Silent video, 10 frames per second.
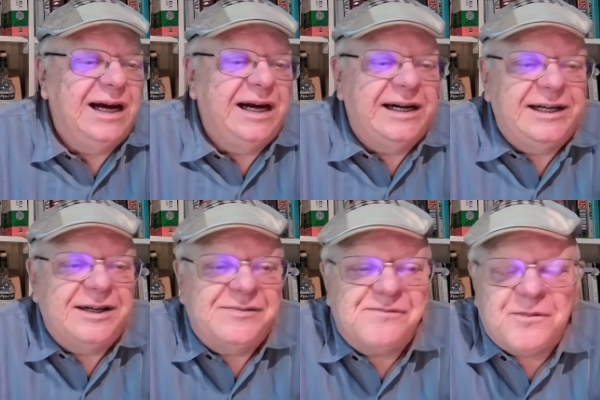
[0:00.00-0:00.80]

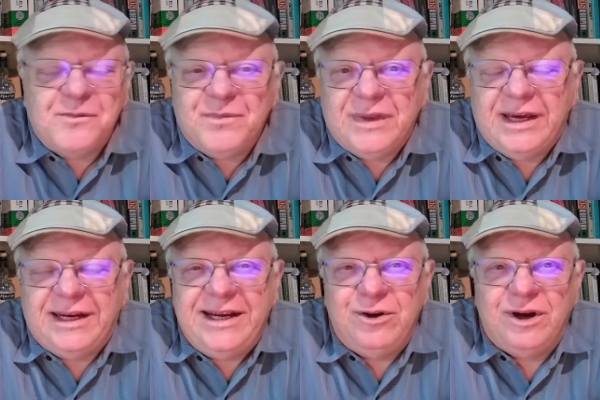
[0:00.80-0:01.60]

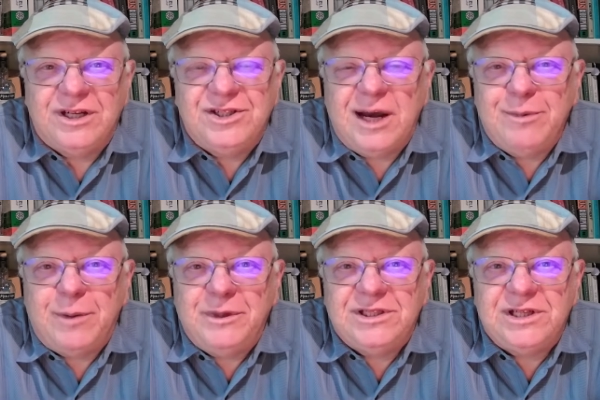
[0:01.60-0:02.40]
And here are some.
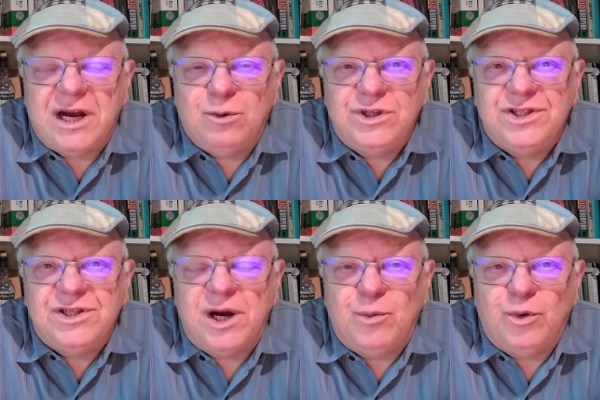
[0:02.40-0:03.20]
I'm going to start with
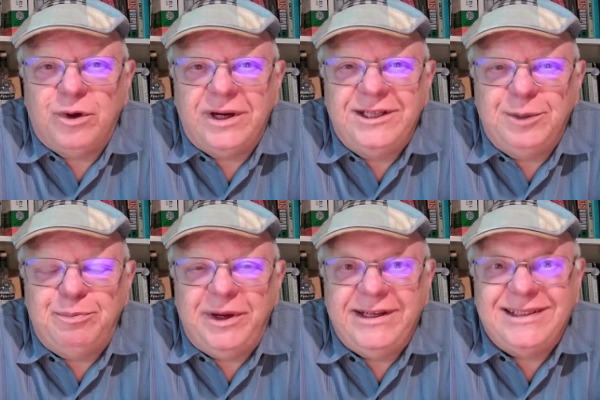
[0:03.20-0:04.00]
some where
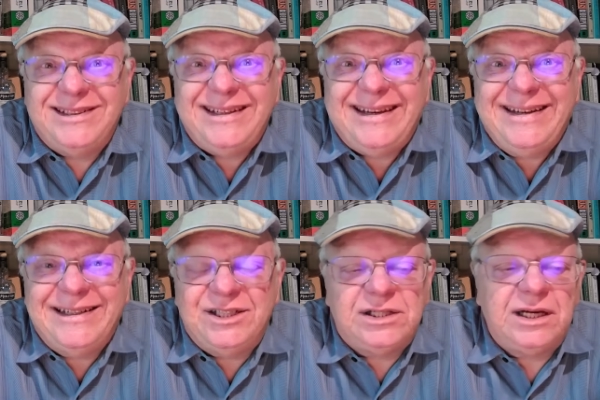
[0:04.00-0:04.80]
independence
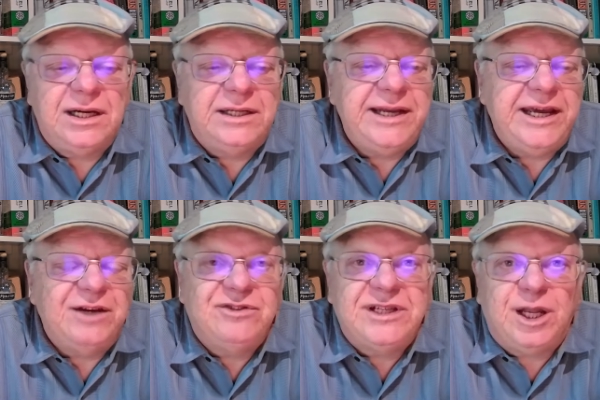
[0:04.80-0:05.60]
is a day
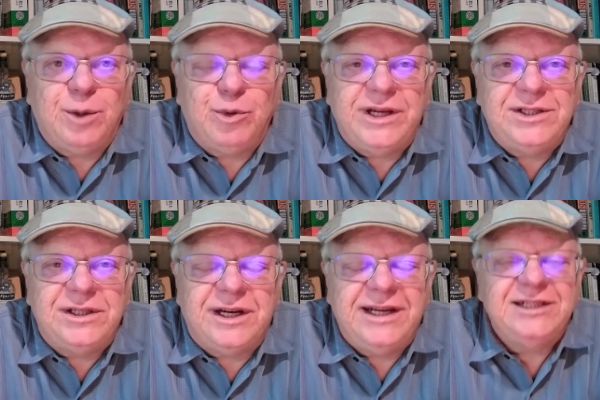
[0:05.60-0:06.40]
of
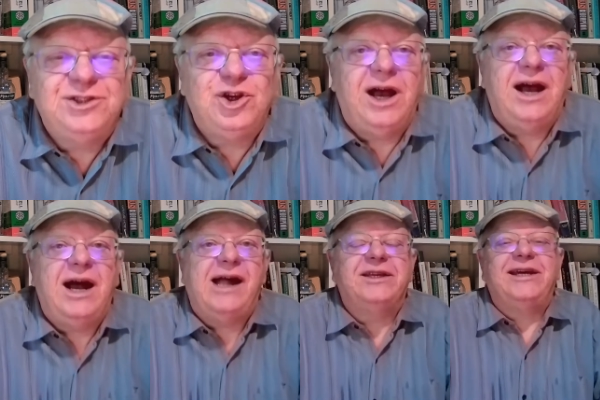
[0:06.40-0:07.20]
celebration. It is a
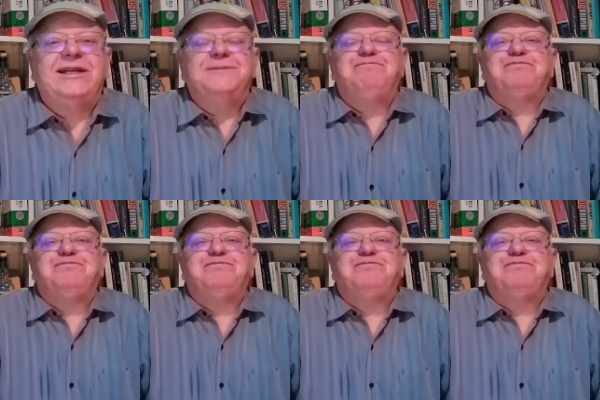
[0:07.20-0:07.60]
holiday.